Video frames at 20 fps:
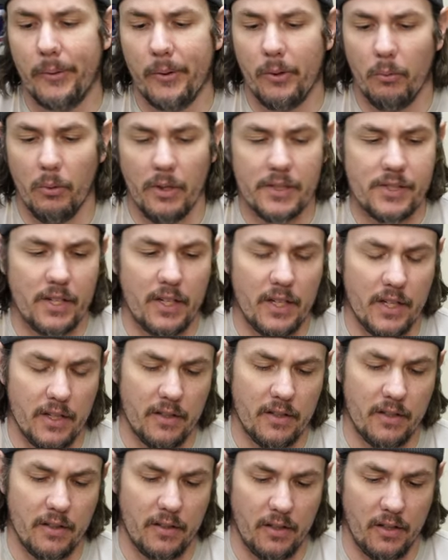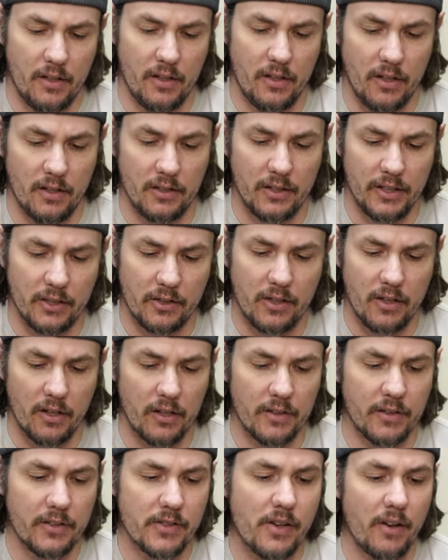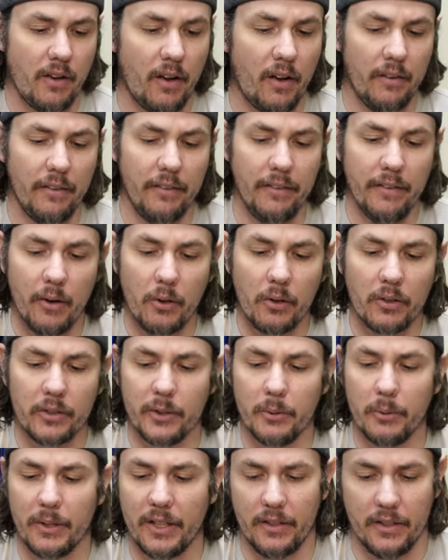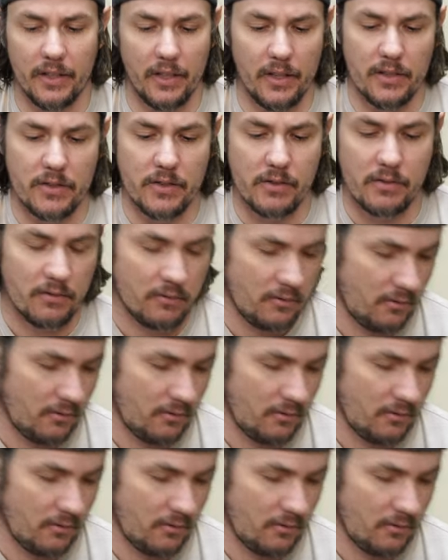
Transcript: Once again, a little harness, no clue what it does.